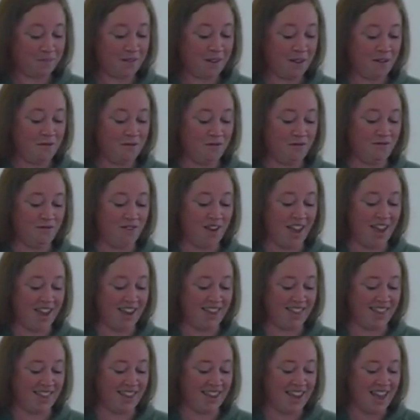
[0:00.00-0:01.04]

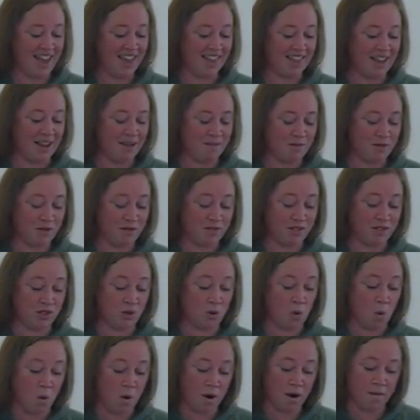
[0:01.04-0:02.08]
Faith that moves
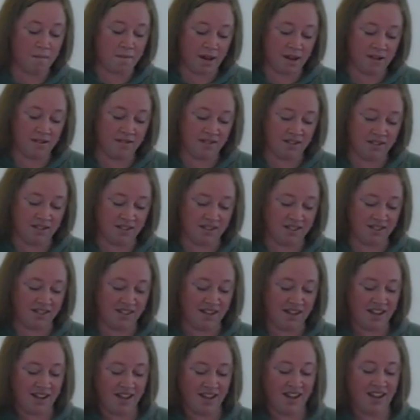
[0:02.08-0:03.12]
your mountains.
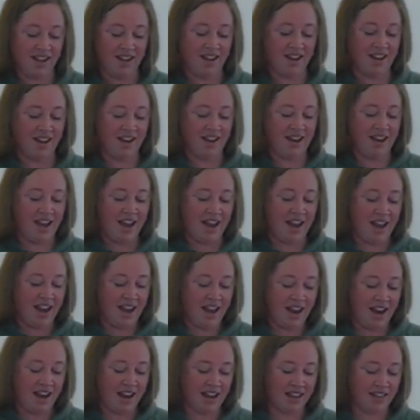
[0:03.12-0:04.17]

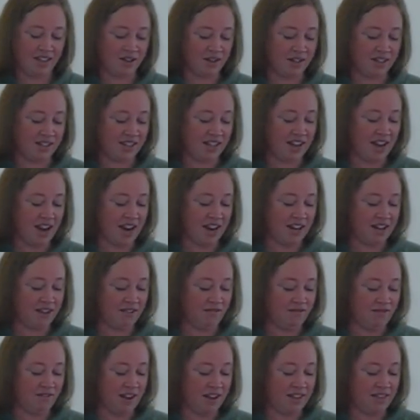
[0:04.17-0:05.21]
And there is the kind of
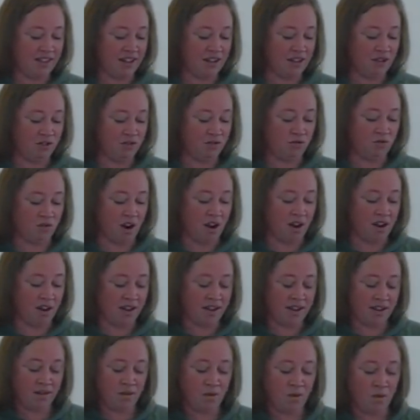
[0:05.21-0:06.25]
faith that you draw
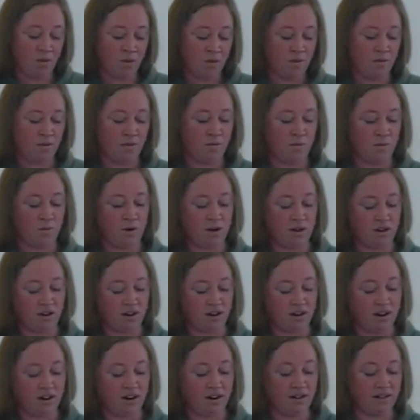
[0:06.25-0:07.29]
on when
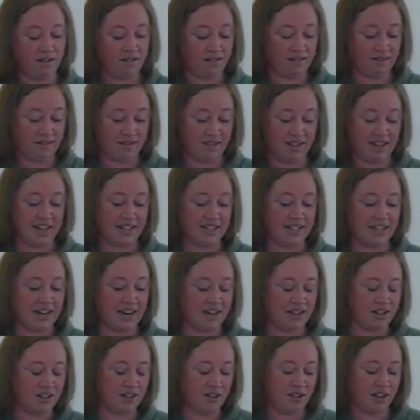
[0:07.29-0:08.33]
you're like
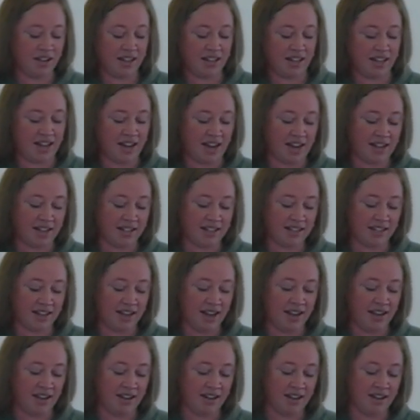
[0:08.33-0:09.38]
Daniel in the lion's
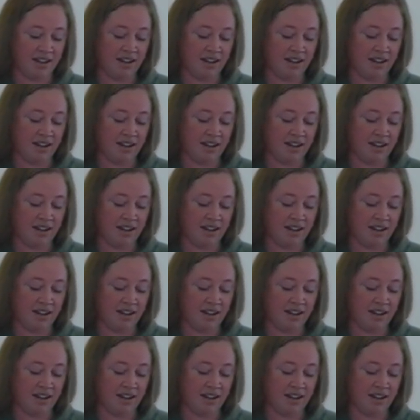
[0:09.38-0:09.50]
den.